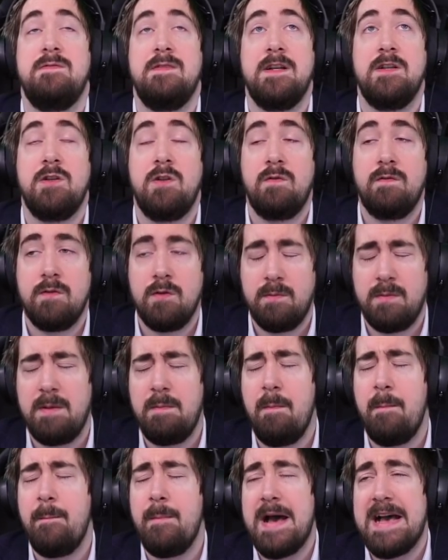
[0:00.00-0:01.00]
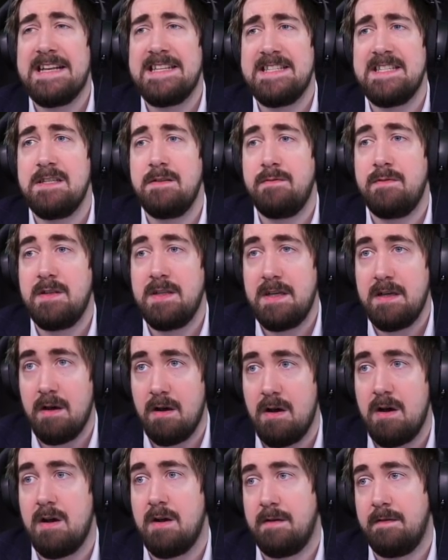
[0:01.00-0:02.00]
value will be massively
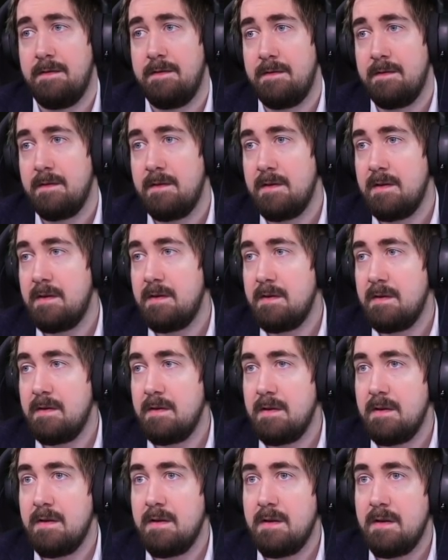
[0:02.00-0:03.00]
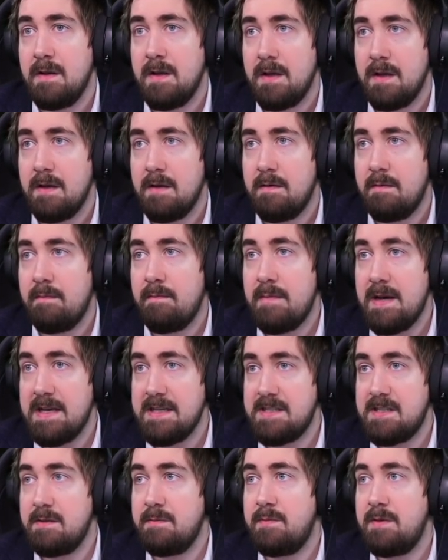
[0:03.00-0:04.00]
off.
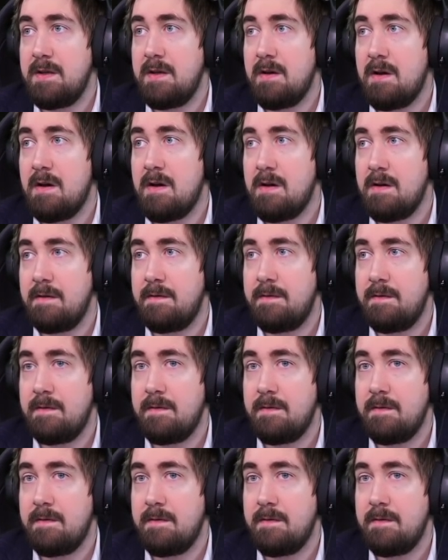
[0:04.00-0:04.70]
Massively off.